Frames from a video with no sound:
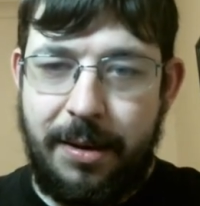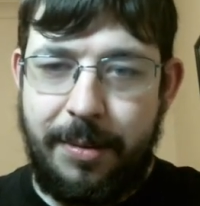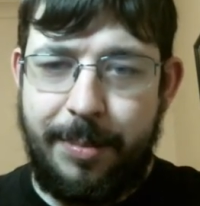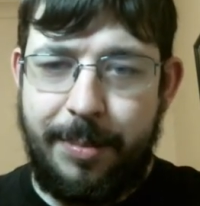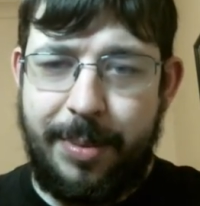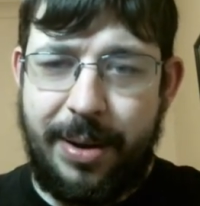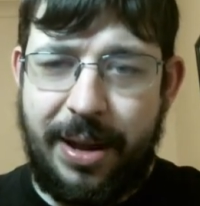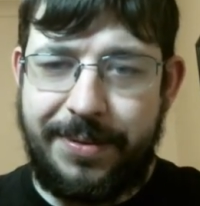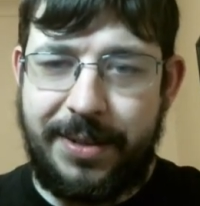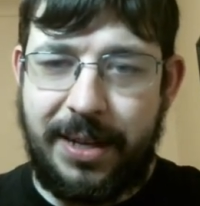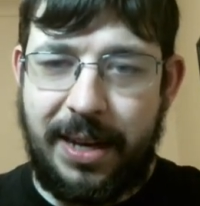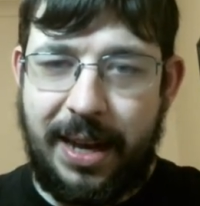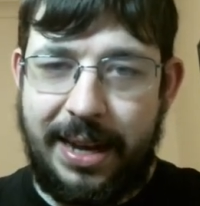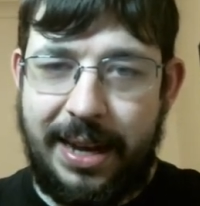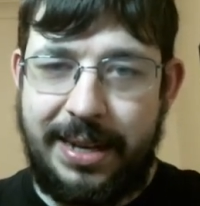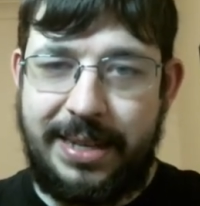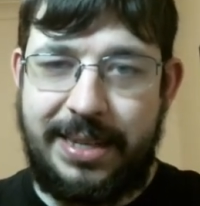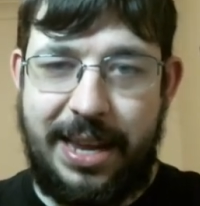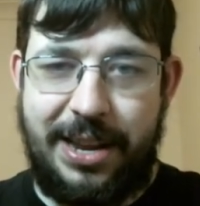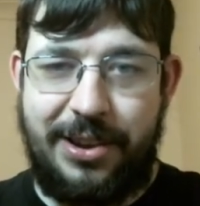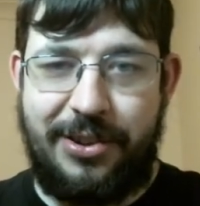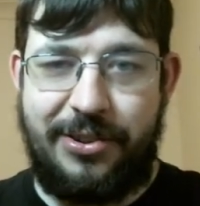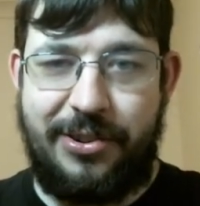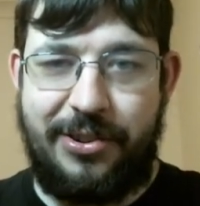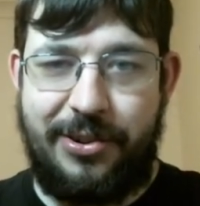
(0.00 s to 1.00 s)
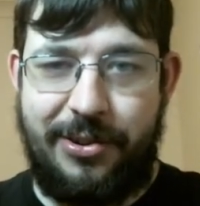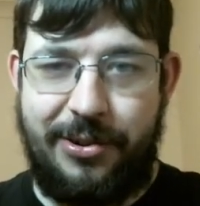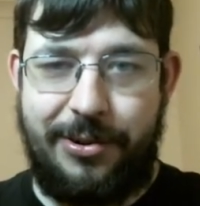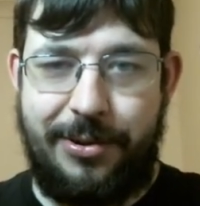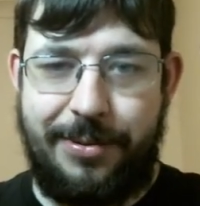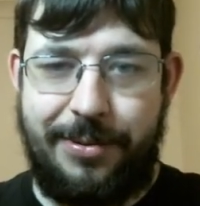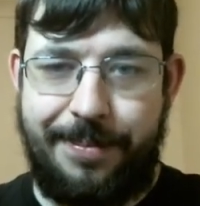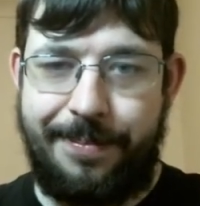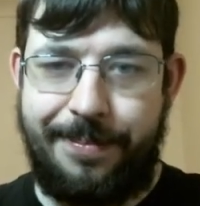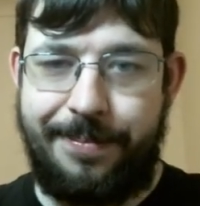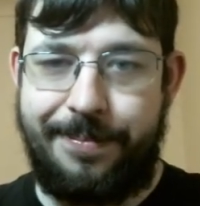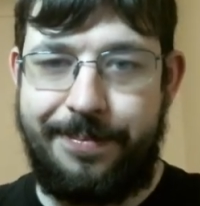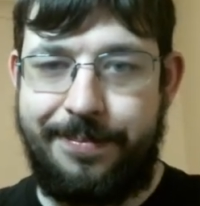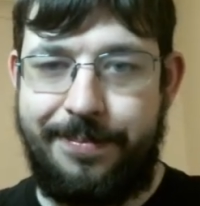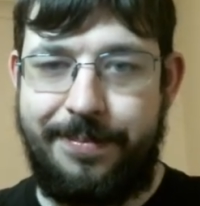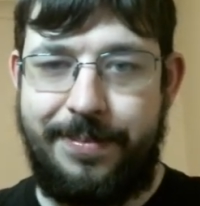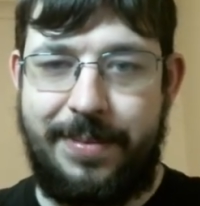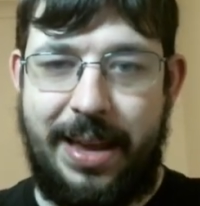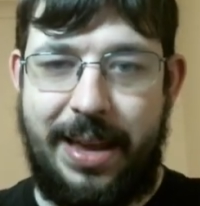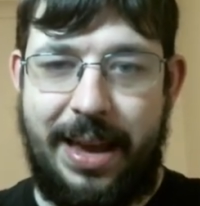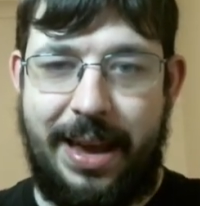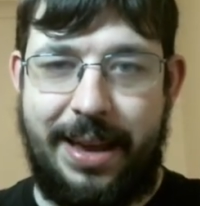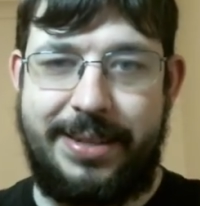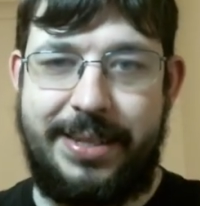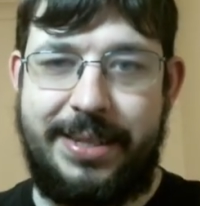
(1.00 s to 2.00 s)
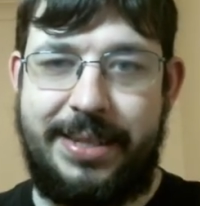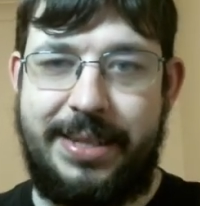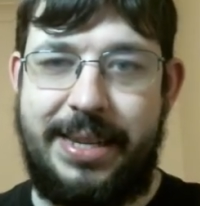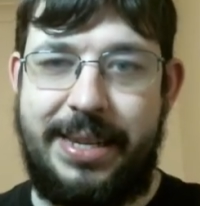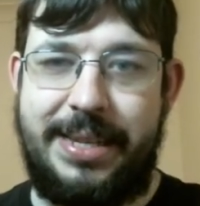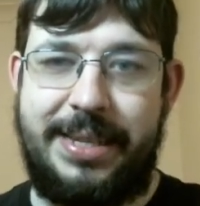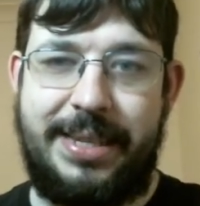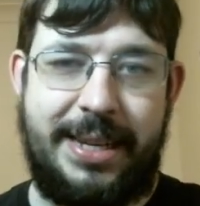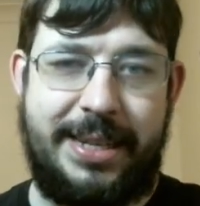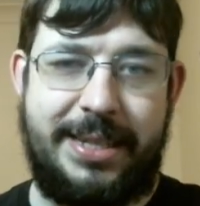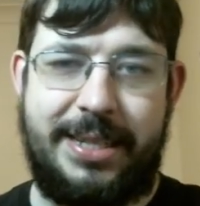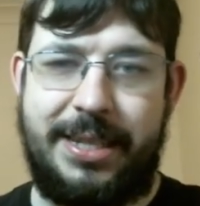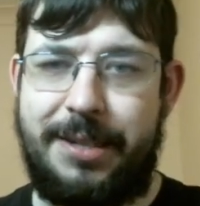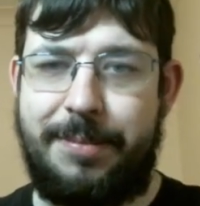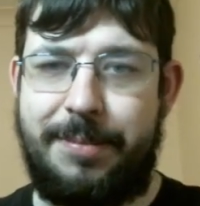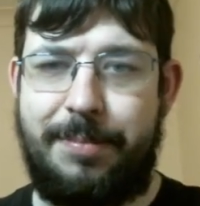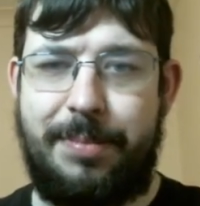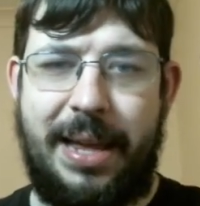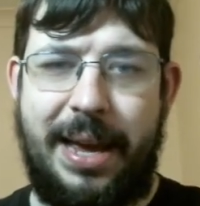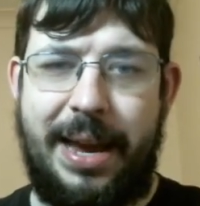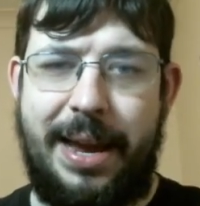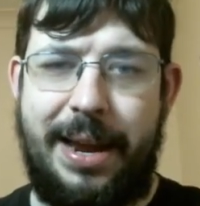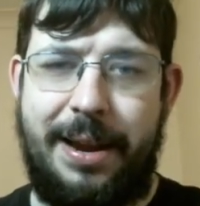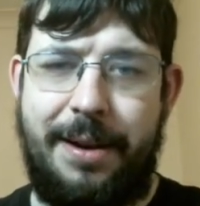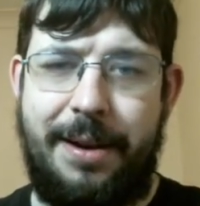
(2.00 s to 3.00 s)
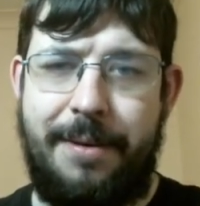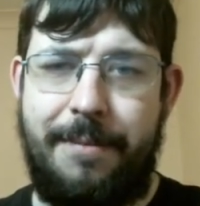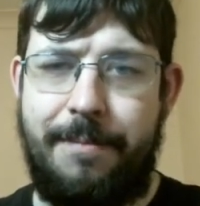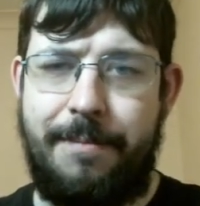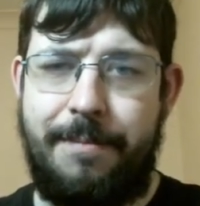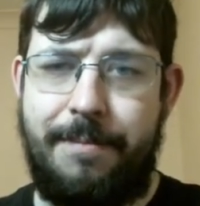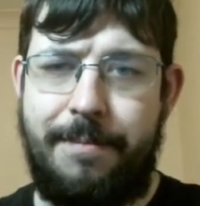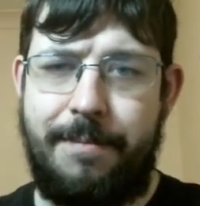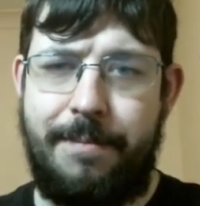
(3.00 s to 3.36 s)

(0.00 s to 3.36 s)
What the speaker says: But after knight d2, yes, c6 is played.